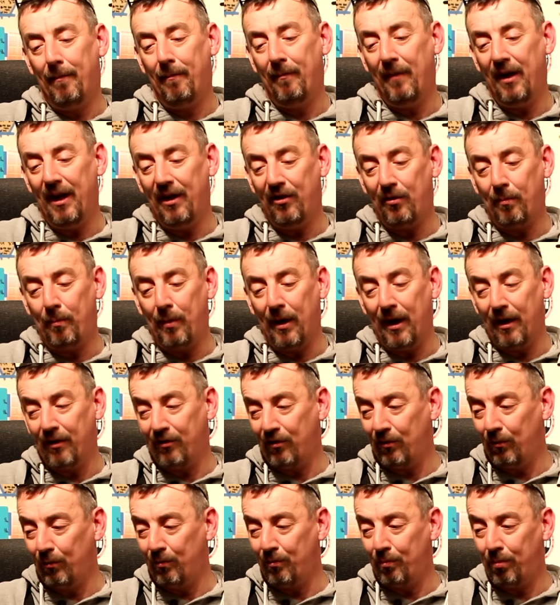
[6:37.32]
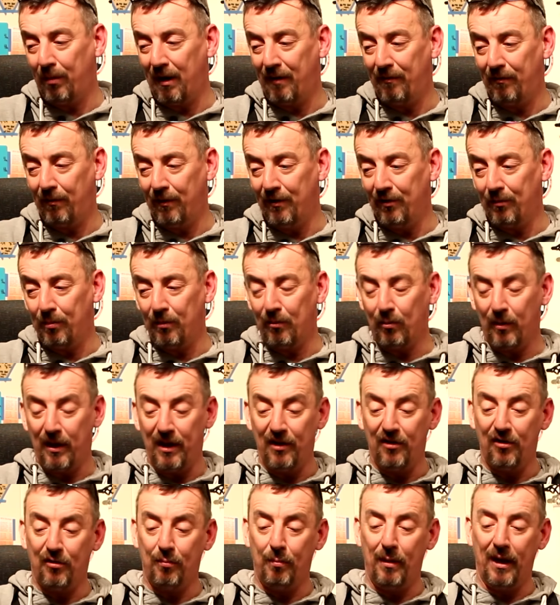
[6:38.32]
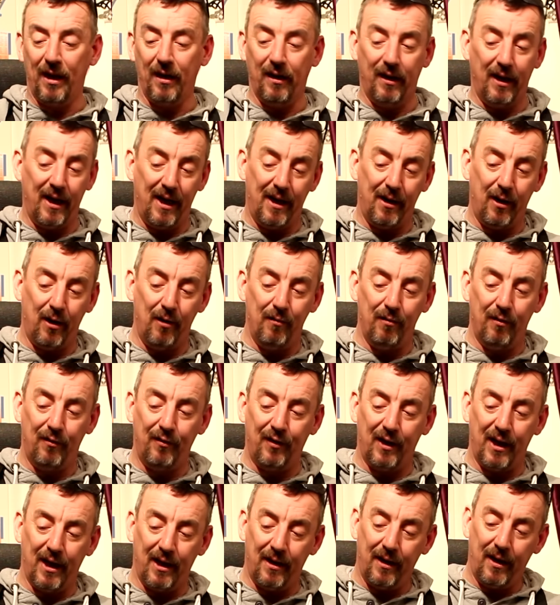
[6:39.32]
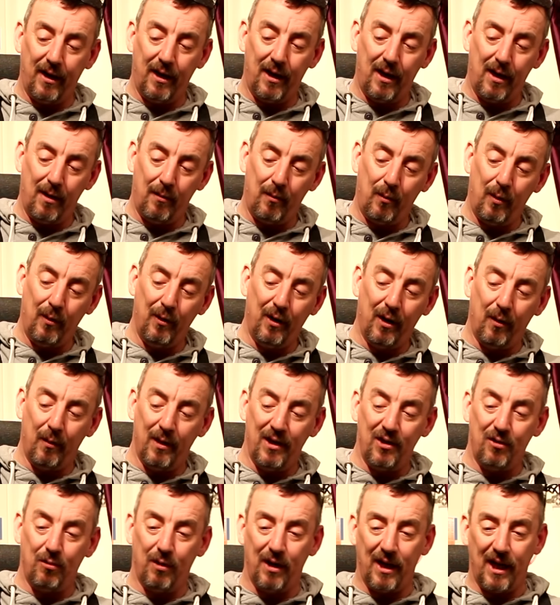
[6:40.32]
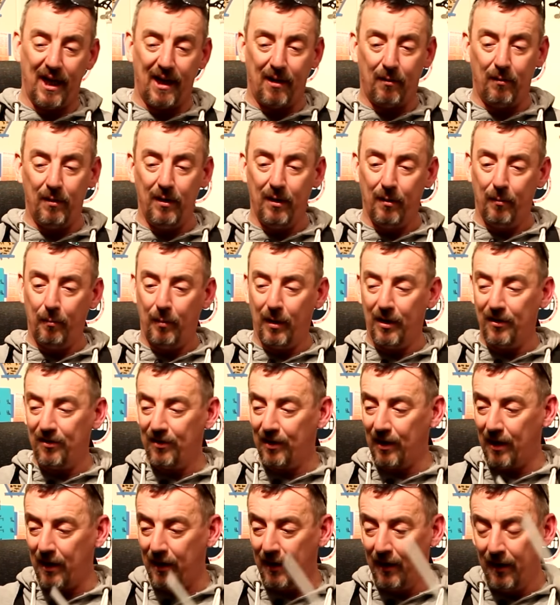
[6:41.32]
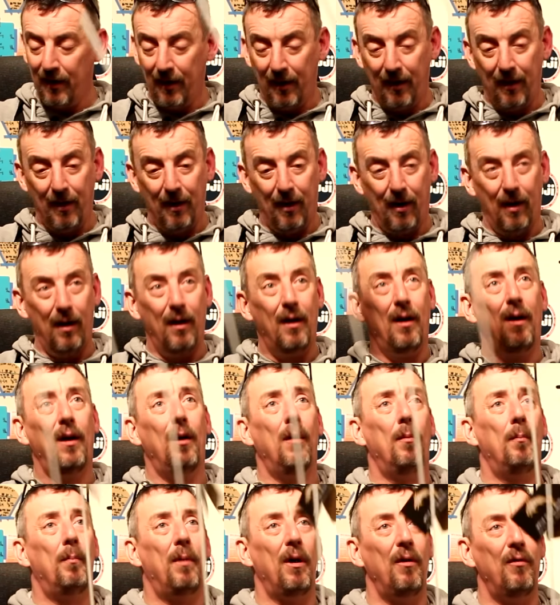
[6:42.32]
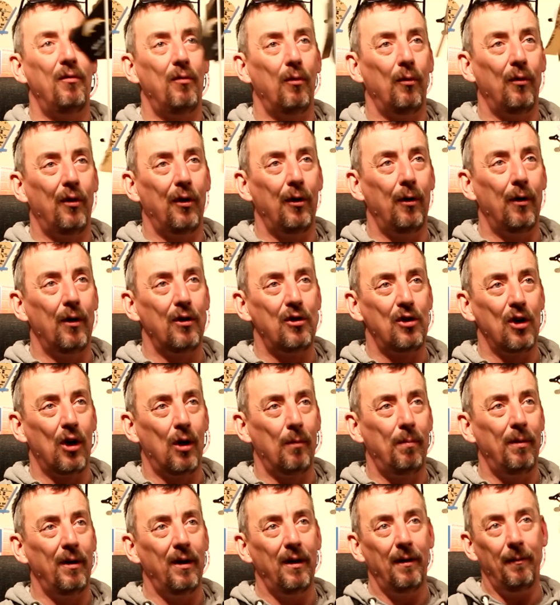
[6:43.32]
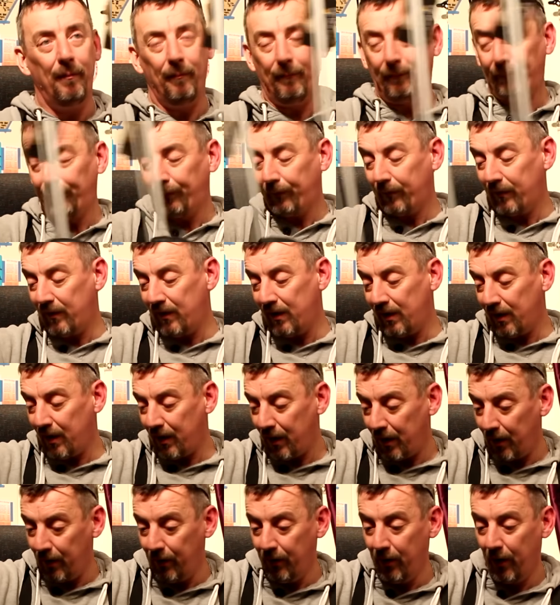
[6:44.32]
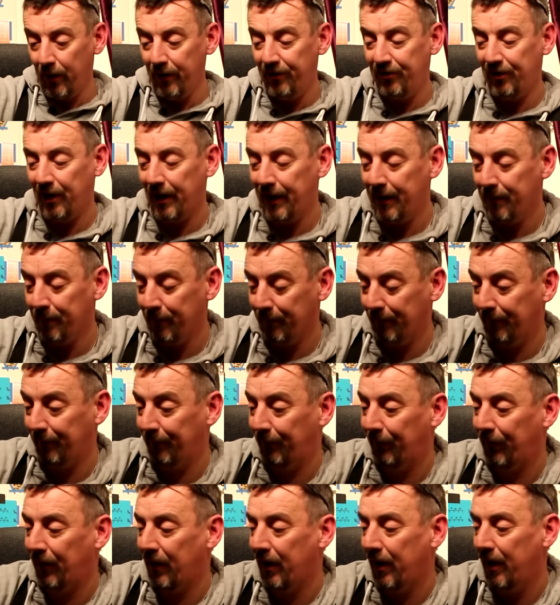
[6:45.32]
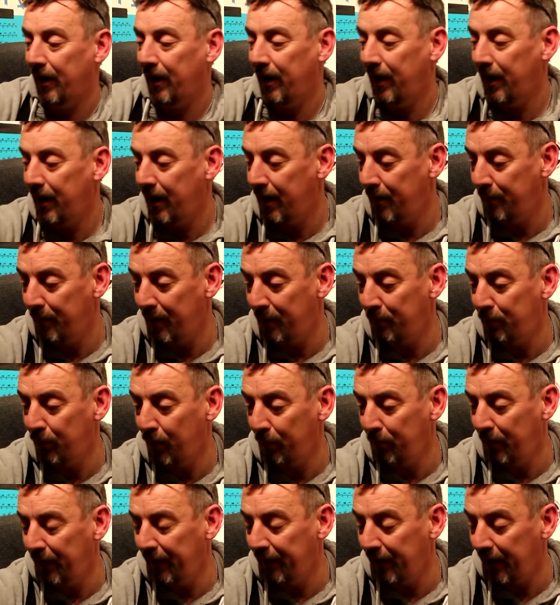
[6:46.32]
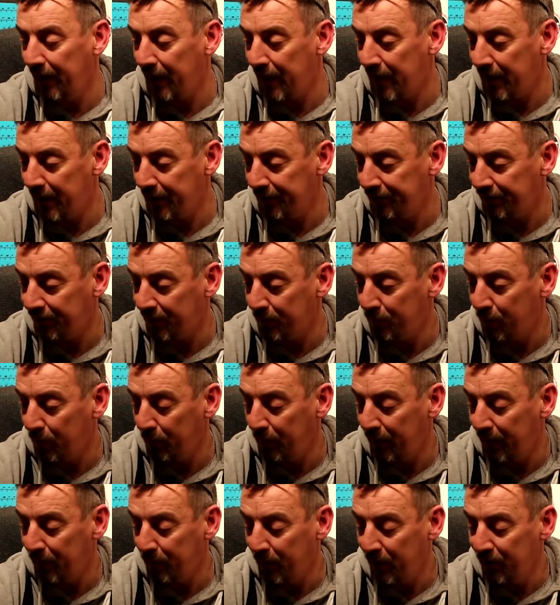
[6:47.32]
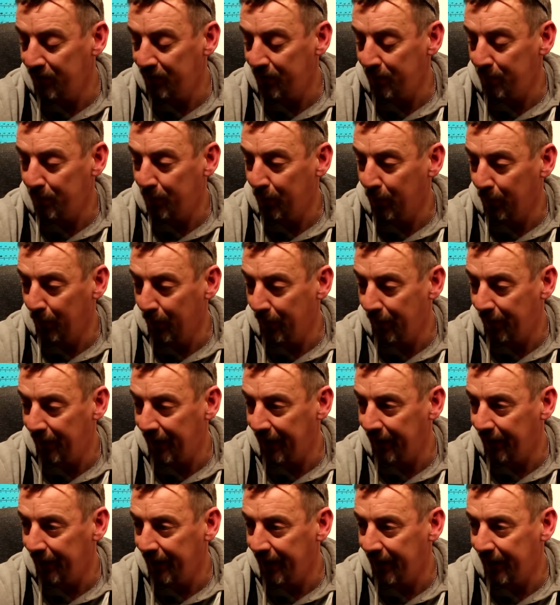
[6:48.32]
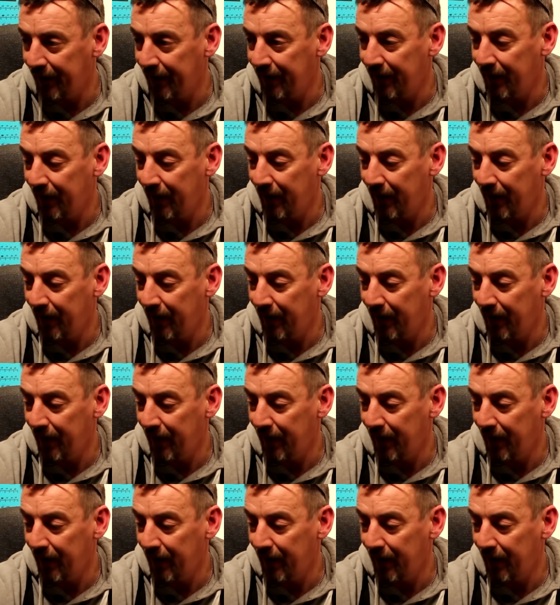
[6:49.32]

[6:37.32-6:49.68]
it's a personal preference between spigot and overfit. I won't go into it now, but both will do the job nicely. And probably the last and probably the most important thing I can